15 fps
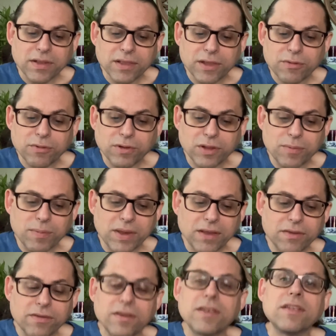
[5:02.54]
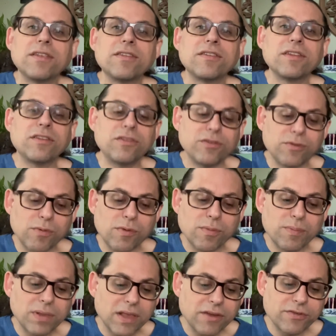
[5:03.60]
literally means sensual
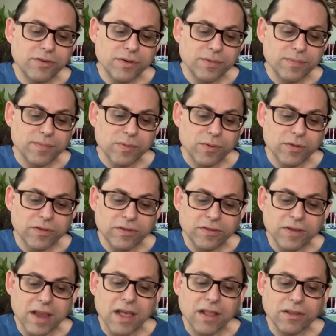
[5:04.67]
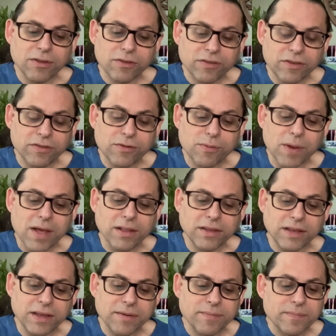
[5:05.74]
pleasure or
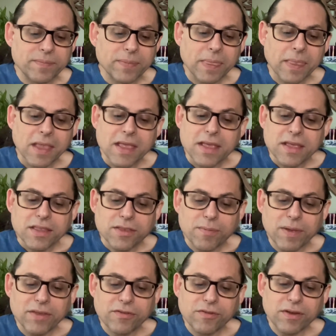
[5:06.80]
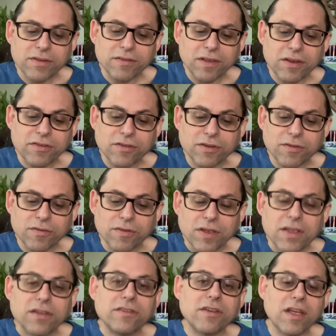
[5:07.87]
sensuality. The best translation of
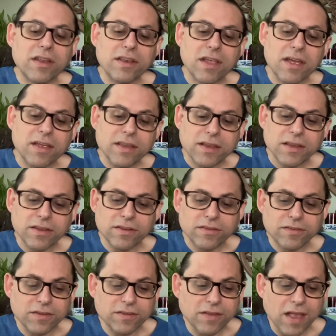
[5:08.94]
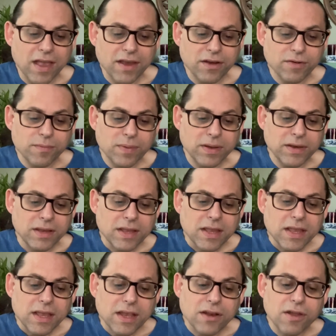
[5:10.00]
chanda is desire, but
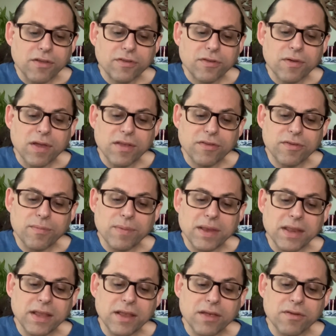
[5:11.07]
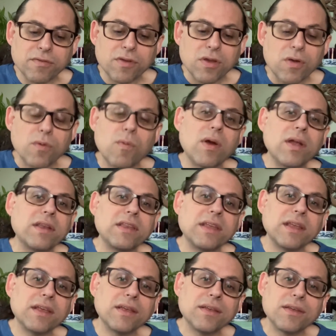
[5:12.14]
it also has the meaning of
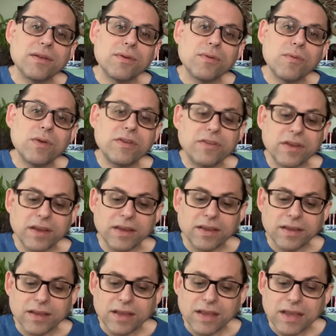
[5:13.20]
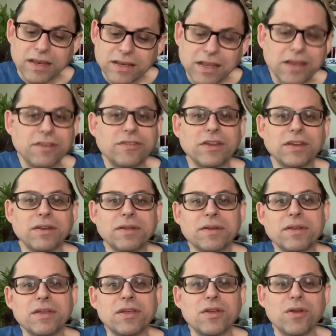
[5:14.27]
wanting, wishing, intention,
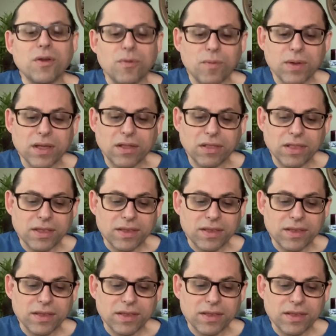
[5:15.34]
will.